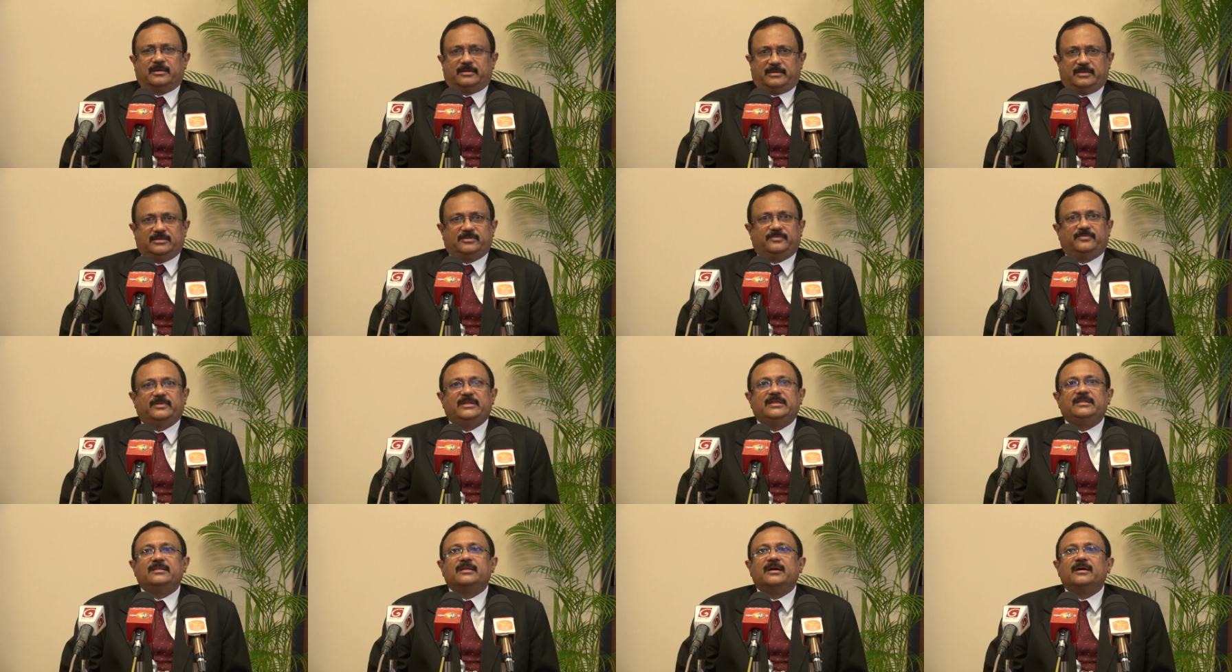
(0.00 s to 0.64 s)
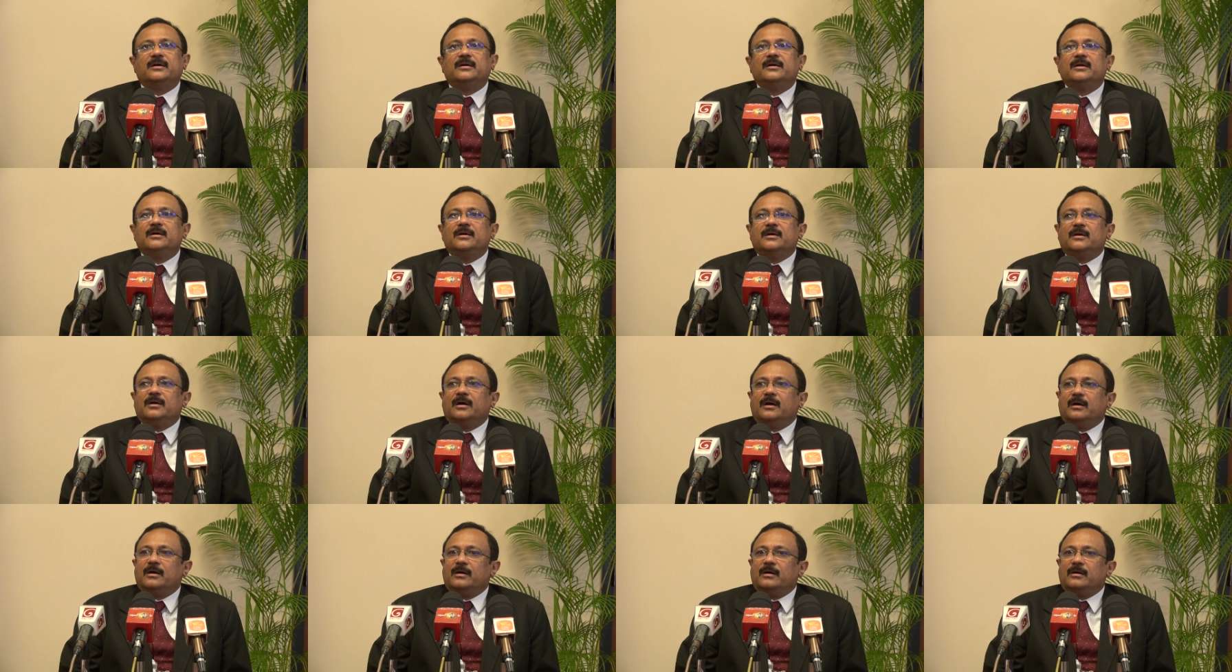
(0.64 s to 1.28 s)
it is within the
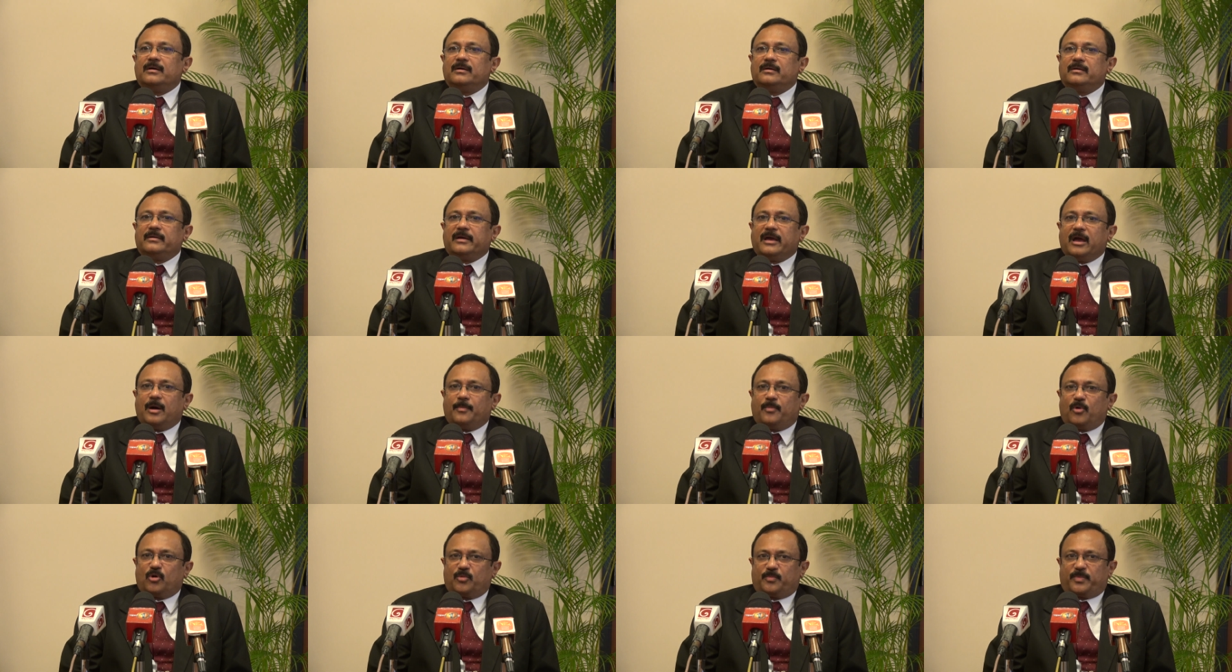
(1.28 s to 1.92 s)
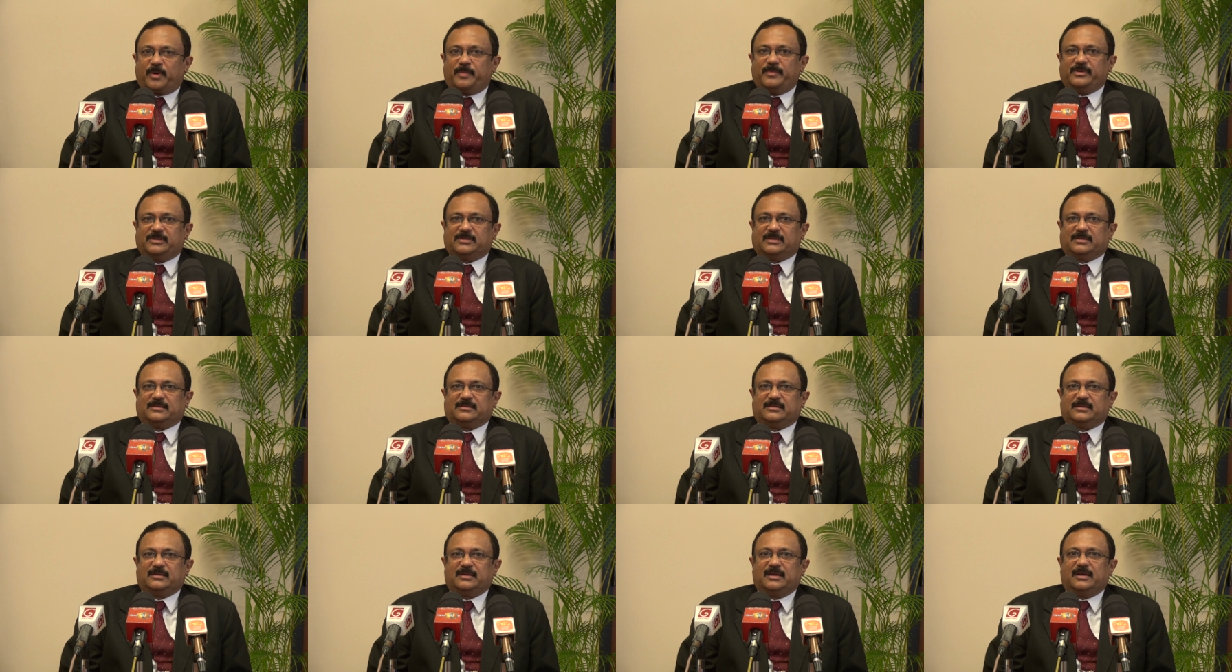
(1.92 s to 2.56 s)
uh, airport
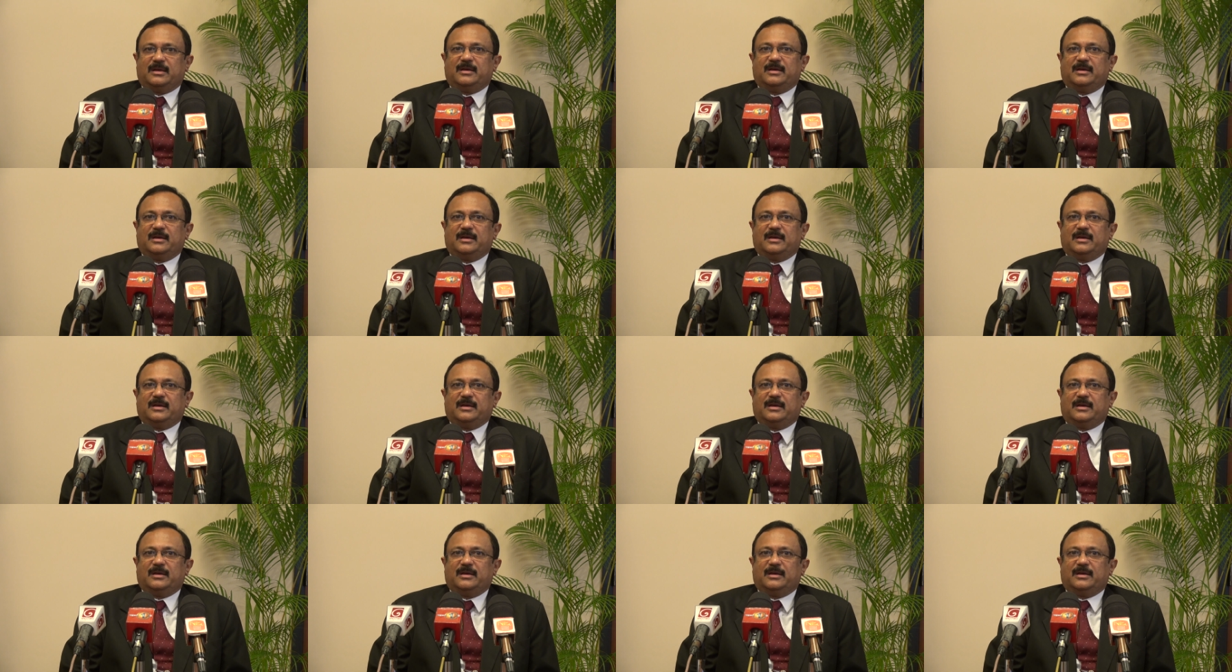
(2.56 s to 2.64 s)
premises.